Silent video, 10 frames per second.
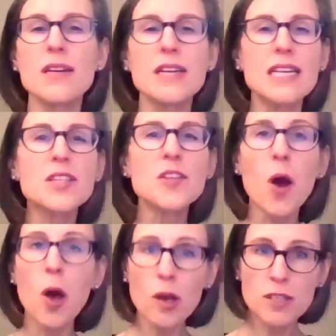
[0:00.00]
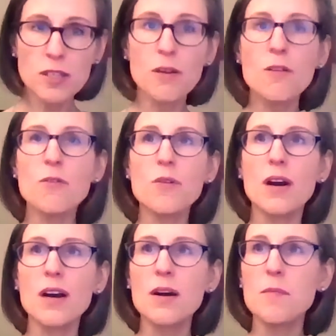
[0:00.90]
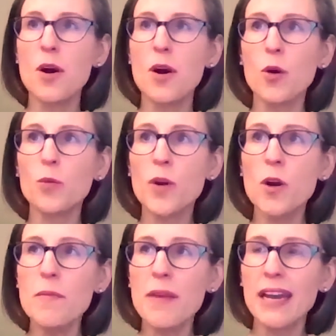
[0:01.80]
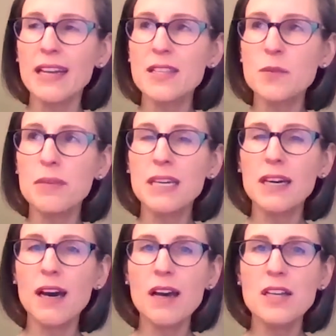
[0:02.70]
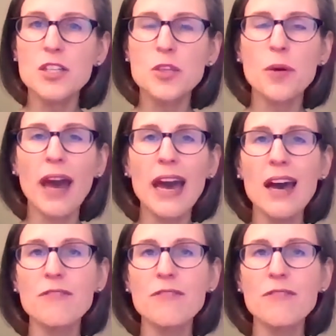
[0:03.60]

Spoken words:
It's also a romance because you have